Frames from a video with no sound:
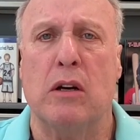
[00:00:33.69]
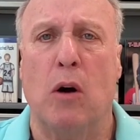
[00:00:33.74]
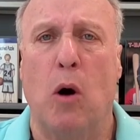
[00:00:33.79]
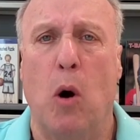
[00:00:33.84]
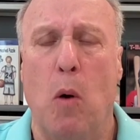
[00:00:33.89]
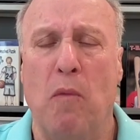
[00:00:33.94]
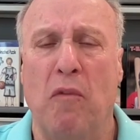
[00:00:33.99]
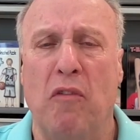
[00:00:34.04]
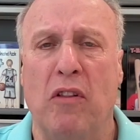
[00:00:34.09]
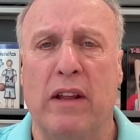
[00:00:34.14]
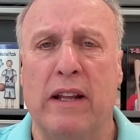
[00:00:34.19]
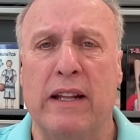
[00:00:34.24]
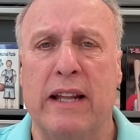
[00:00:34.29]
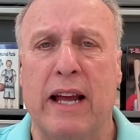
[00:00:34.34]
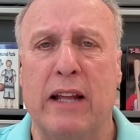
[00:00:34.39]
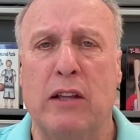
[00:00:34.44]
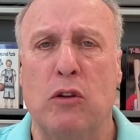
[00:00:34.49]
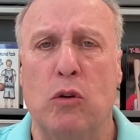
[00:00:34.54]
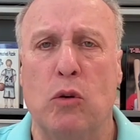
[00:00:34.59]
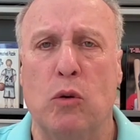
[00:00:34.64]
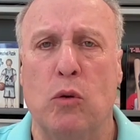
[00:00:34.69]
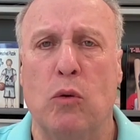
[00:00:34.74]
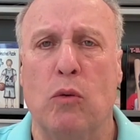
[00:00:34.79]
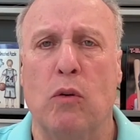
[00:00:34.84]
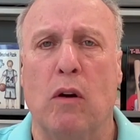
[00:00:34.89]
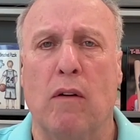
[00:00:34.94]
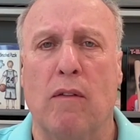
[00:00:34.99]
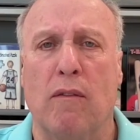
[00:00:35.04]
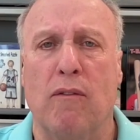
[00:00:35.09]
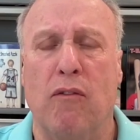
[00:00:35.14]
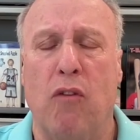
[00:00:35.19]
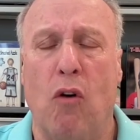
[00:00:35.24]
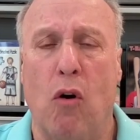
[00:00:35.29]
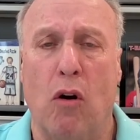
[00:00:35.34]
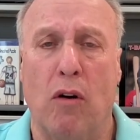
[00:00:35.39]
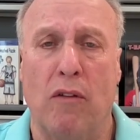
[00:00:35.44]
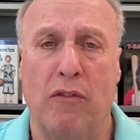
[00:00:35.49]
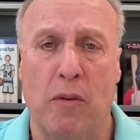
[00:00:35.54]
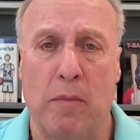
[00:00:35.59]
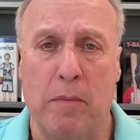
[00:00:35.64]
hopefully not too
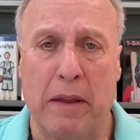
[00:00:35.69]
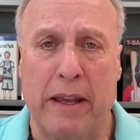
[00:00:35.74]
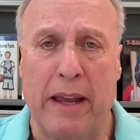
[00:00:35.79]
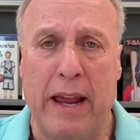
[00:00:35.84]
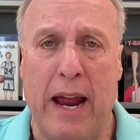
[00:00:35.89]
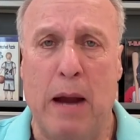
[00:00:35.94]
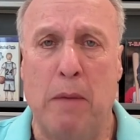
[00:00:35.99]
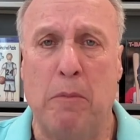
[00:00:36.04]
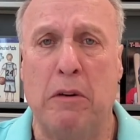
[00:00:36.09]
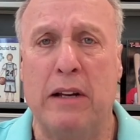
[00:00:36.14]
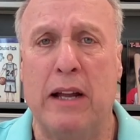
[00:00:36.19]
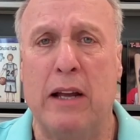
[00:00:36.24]
far from the camera,